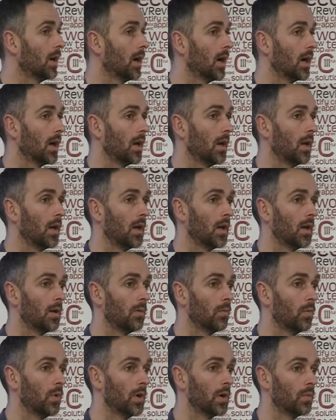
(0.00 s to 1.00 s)

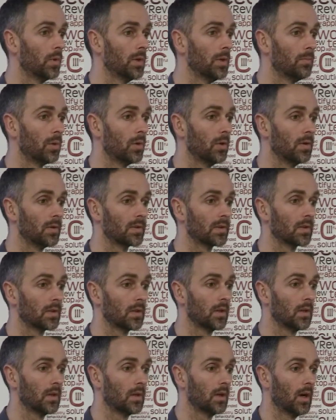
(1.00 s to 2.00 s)
and where we put
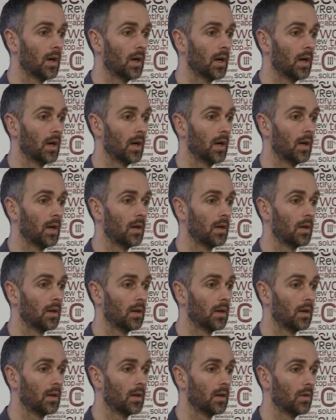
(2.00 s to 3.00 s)

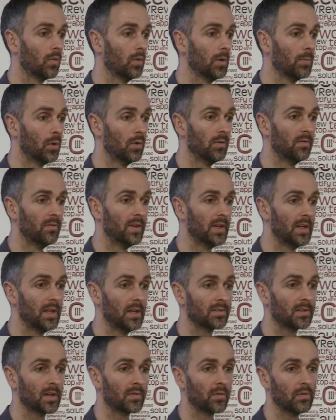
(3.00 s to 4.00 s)

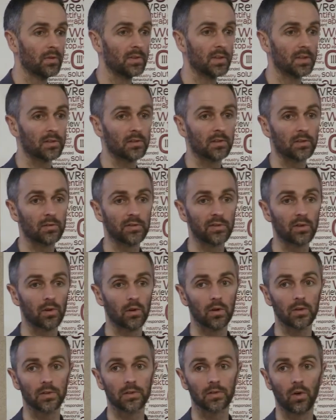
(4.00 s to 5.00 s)
various different resistors of
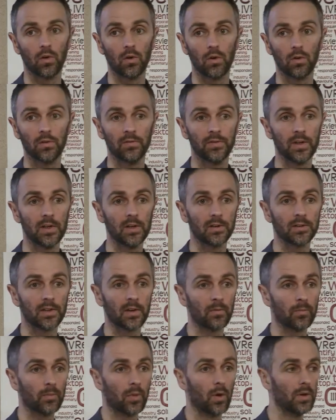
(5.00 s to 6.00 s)
shorts on various
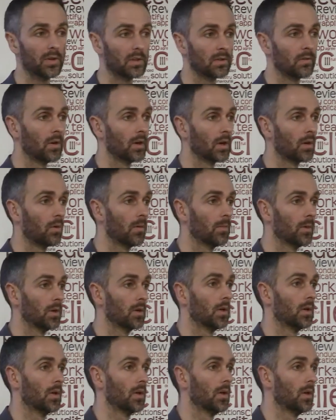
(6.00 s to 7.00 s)
different points of our equipment.
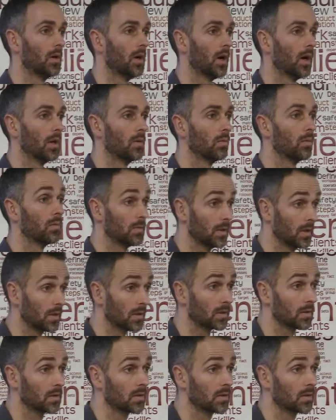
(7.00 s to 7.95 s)
And yes.